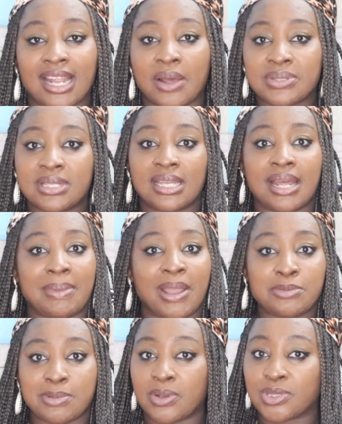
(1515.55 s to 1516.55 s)
And I was thinking that my
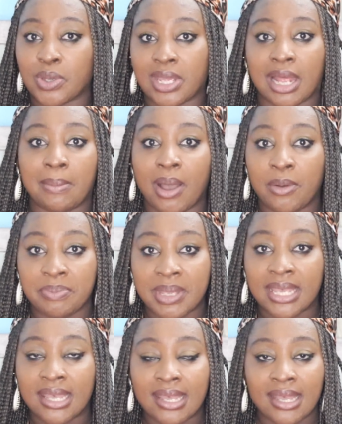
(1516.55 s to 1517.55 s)
husband was talking about
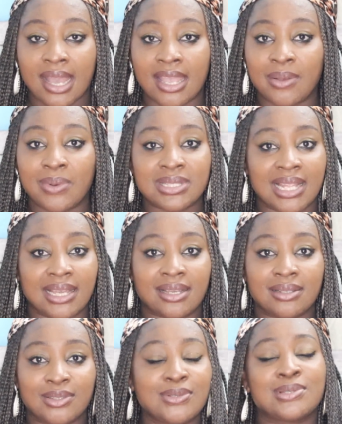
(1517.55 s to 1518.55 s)
me, and he was
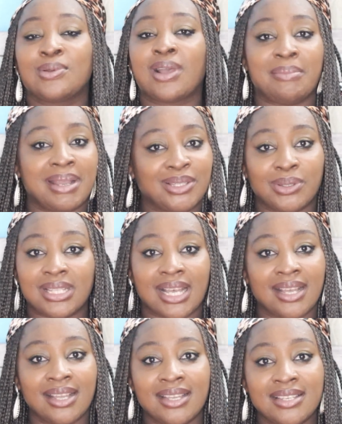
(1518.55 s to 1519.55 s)
like, "Just look at my daughter.
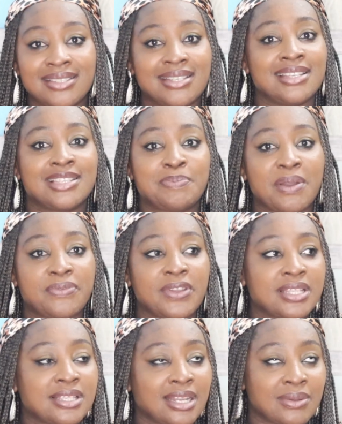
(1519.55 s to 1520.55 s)
She is
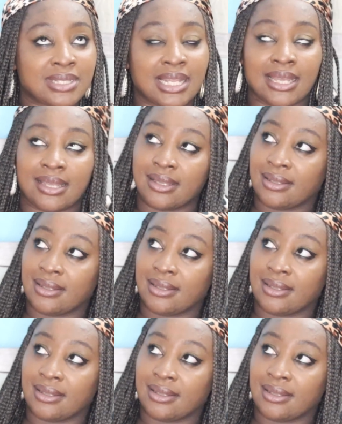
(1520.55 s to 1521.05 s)
perfect." And I was like,